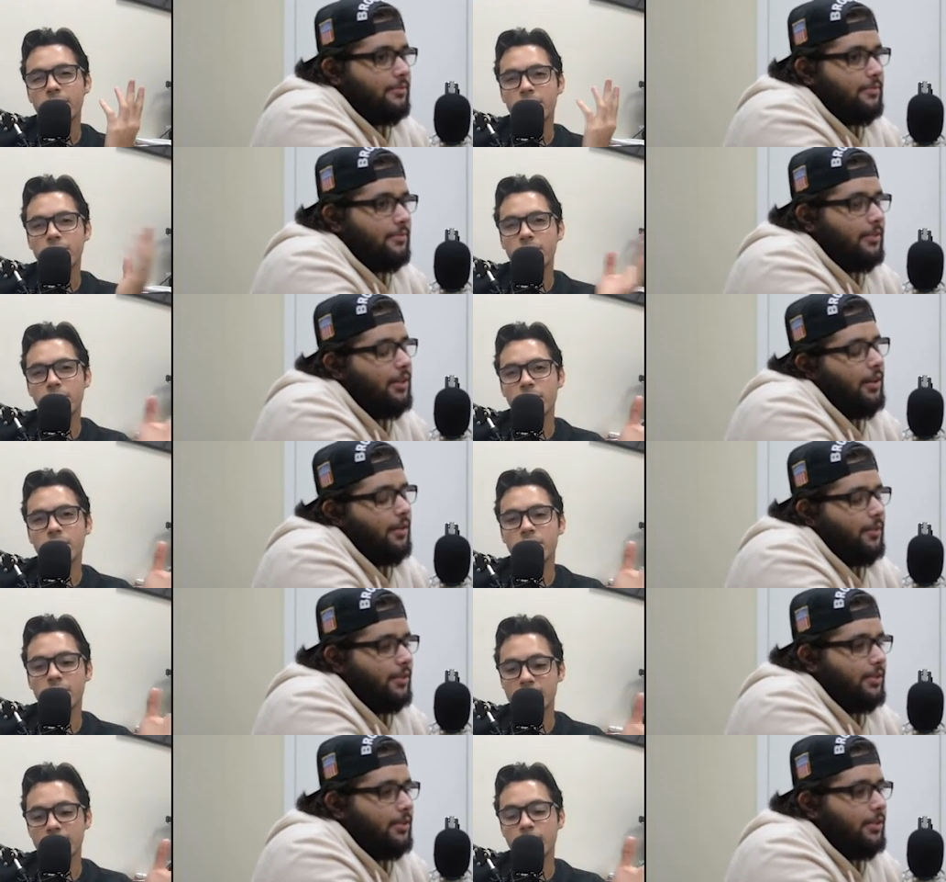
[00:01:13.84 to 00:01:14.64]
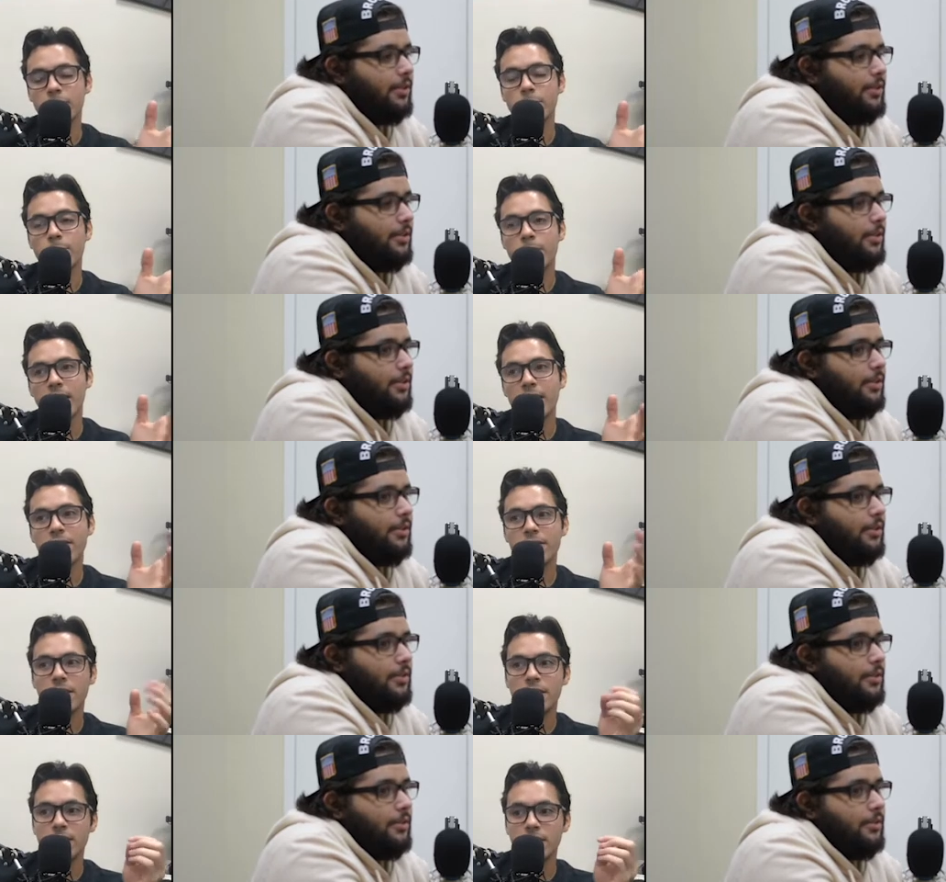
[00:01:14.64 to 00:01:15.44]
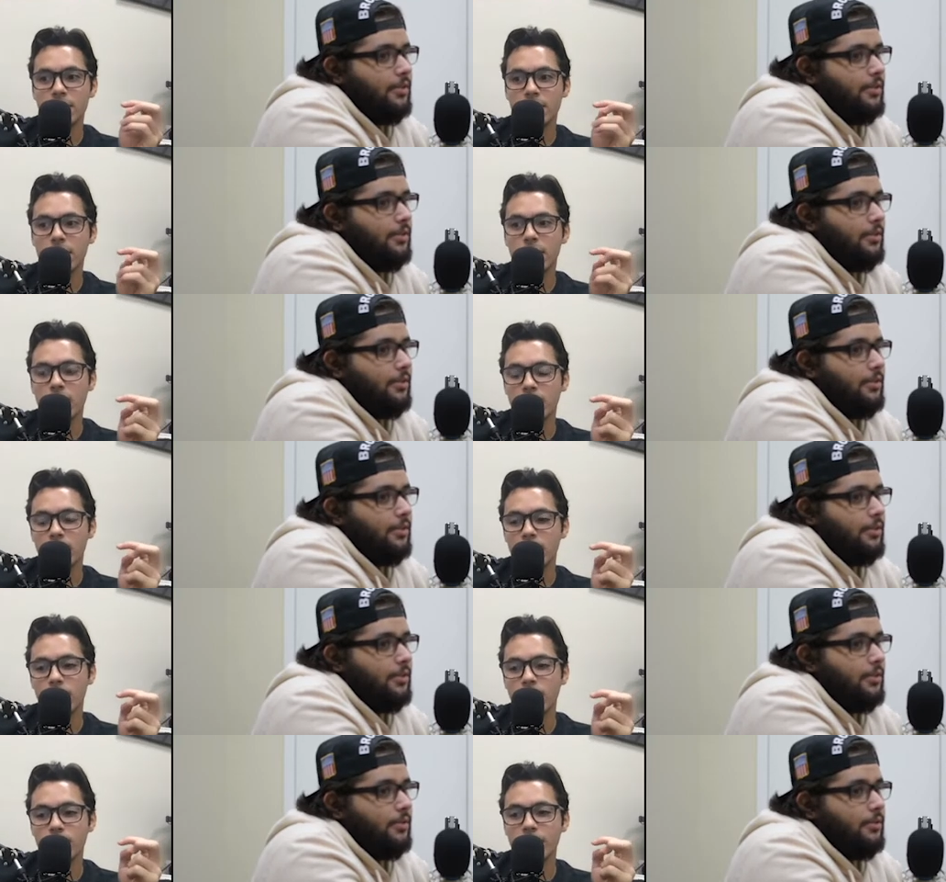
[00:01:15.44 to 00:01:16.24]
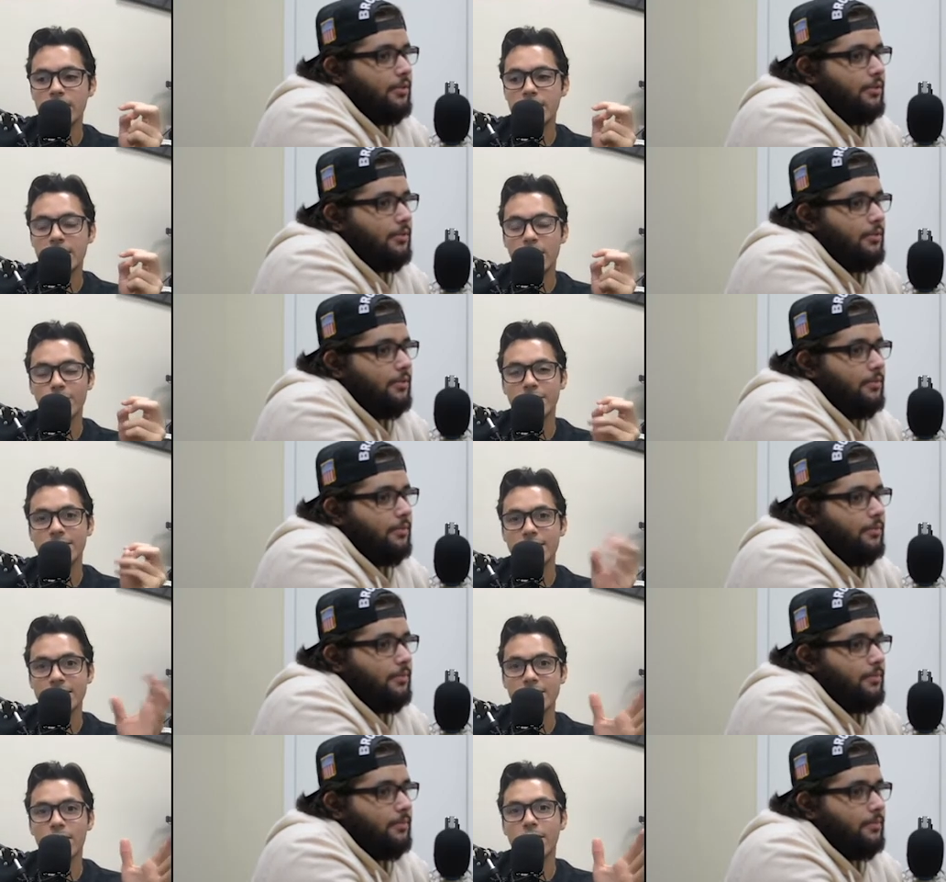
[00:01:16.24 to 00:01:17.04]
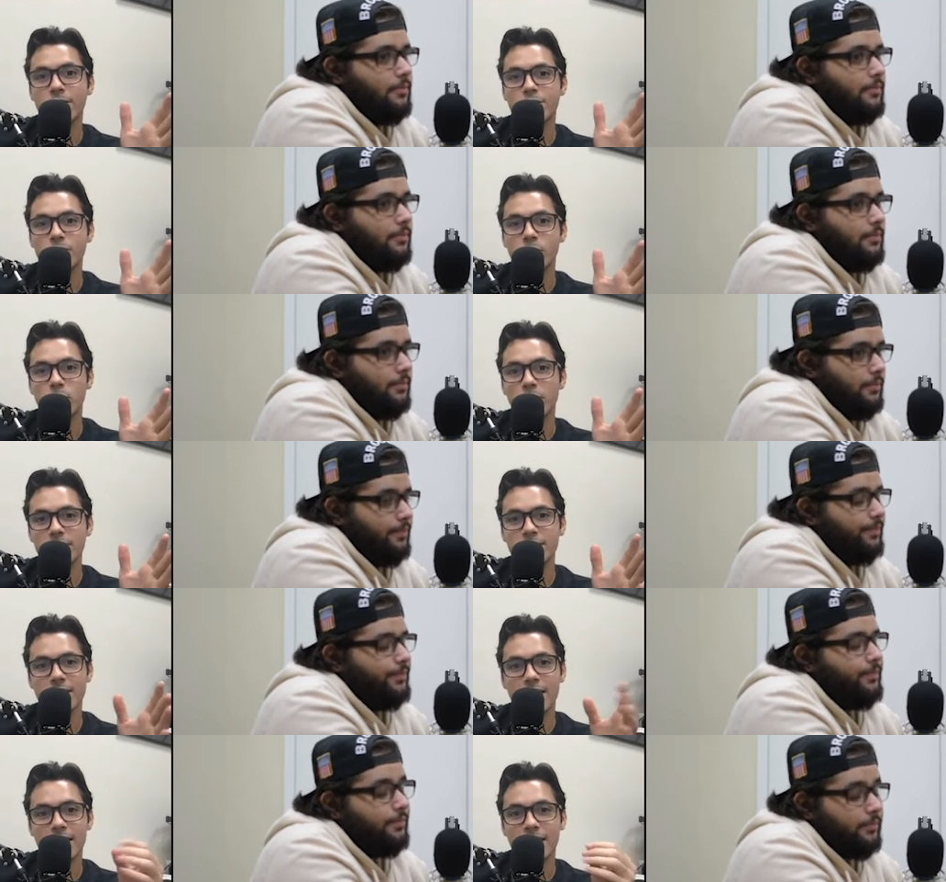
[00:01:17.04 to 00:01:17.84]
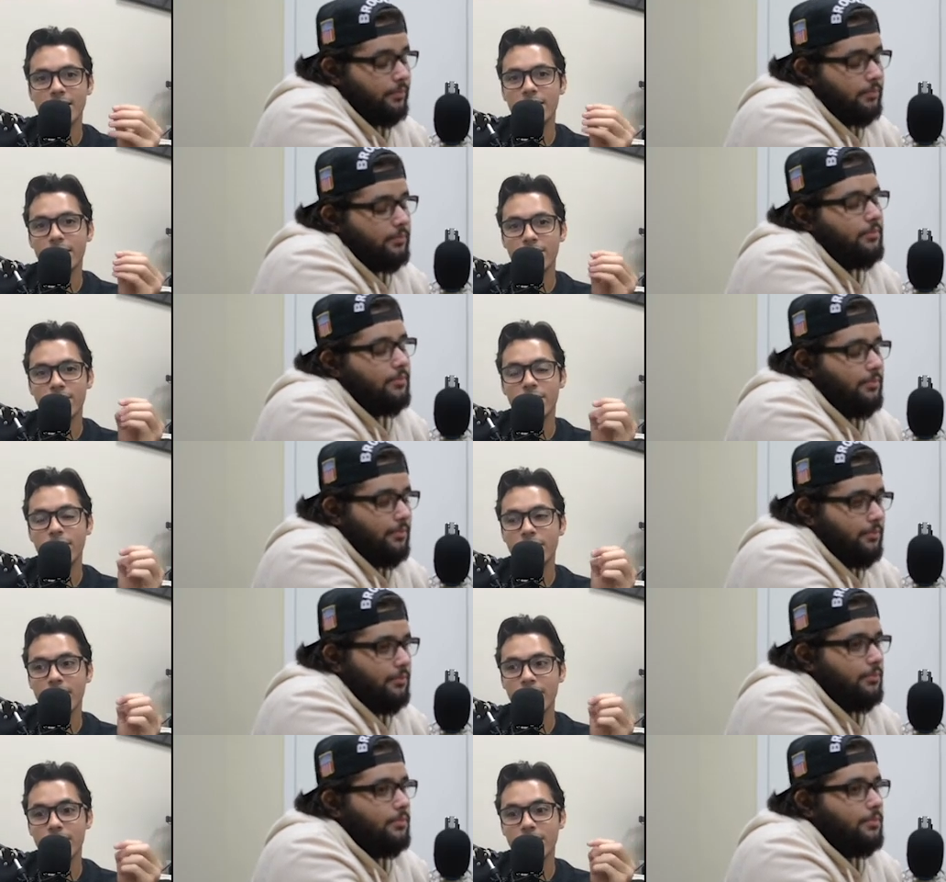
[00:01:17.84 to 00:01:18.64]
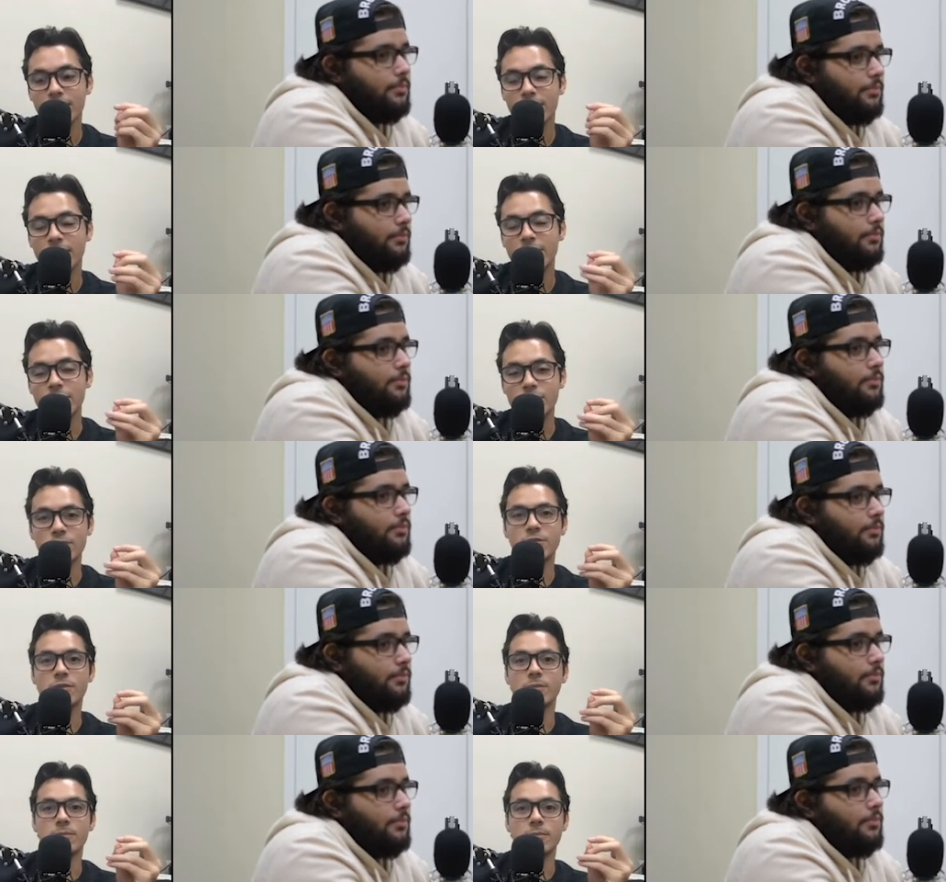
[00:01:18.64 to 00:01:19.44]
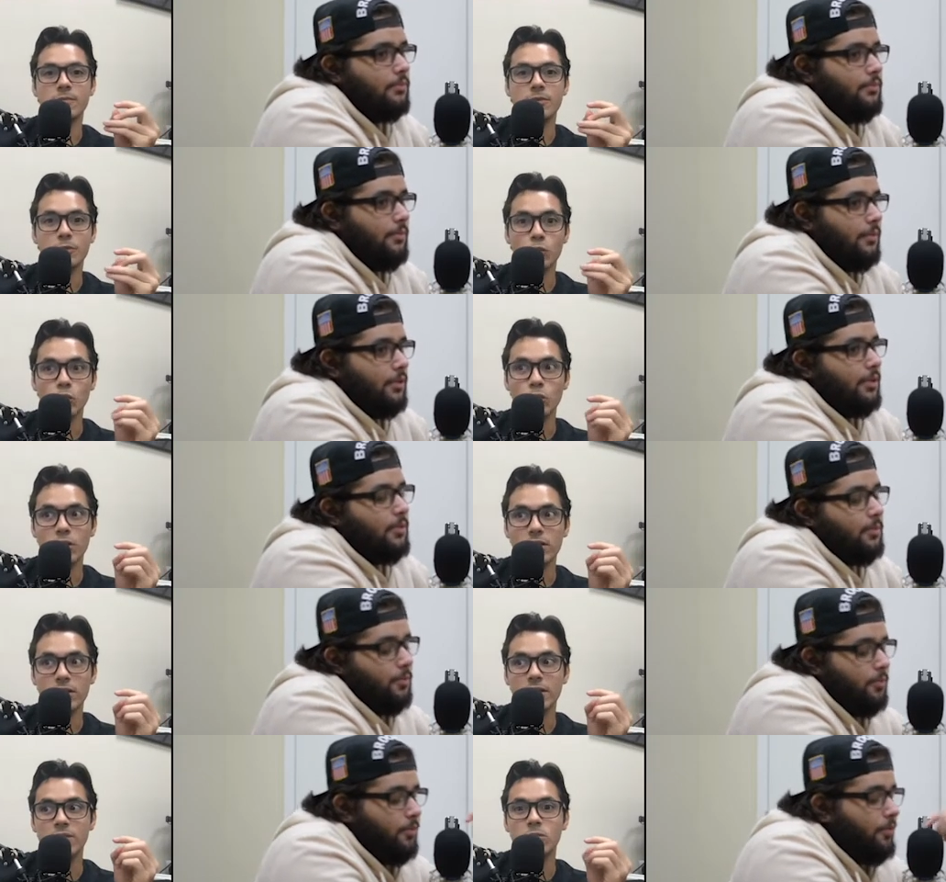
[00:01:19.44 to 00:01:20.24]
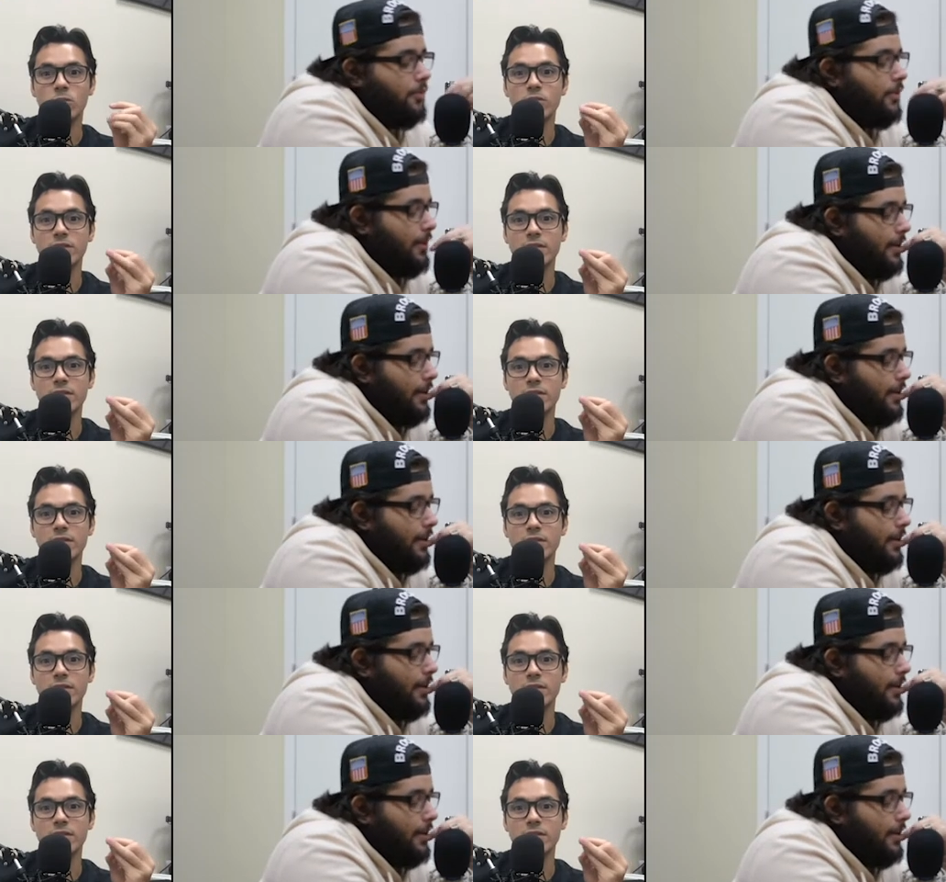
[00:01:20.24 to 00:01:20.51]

Speaker 1: obviously. considering. But I think uh, right now with the technology where it's at and everything, I think they can do some, some really cool yeah.